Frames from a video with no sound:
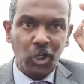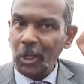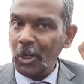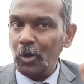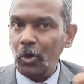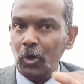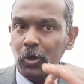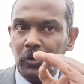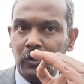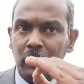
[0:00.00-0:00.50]

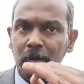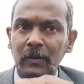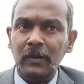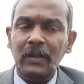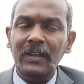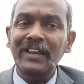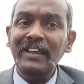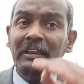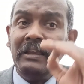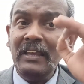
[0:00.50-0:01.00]
good
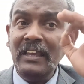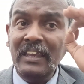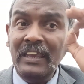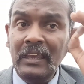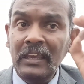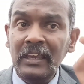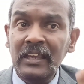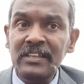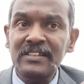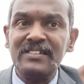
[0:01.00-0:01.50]

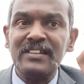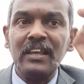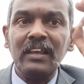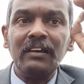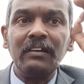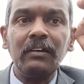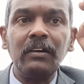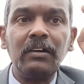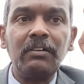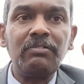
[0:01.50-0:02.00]
is
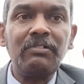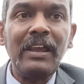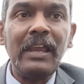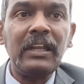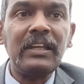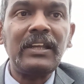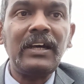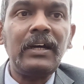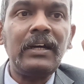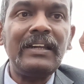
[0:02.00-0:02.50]

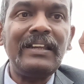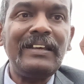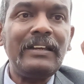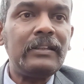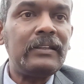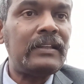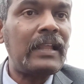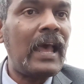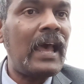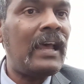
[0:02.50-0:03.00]
greater
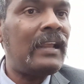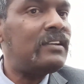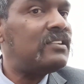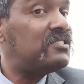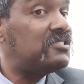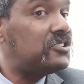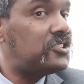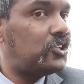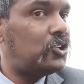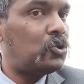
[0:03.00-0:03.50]
than
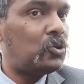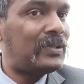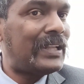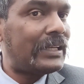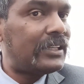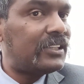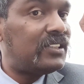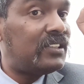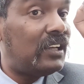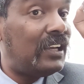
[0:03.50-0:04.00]
zero. That
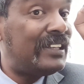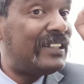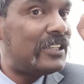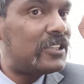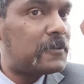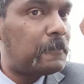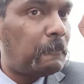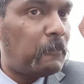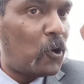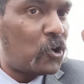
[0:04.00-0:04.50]
is, it is
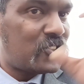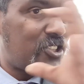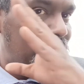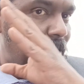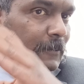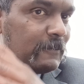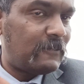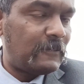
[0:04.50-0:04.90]
positive.